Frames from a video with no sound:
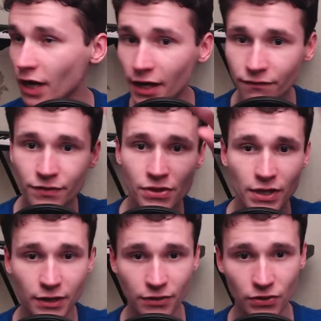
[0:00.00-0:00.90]

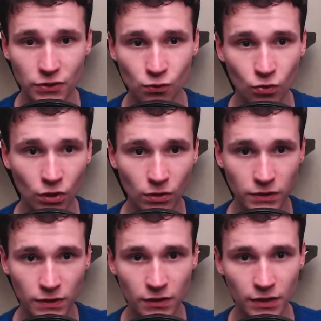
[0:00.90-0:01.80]
everything in this world.